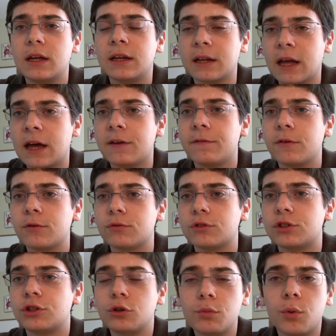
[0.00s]
in
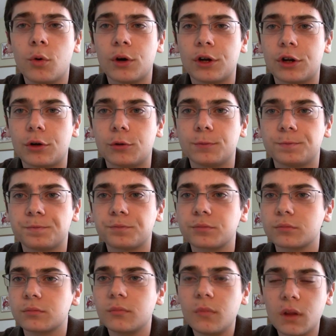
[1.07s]
iPhone 2.0,
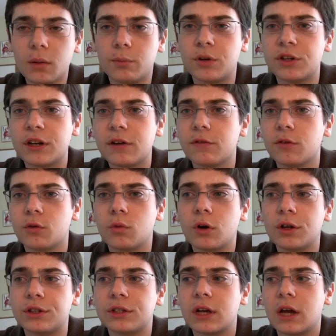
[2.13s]
but never
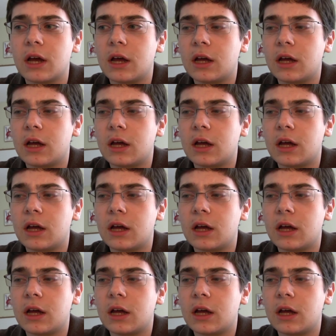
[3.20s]
was.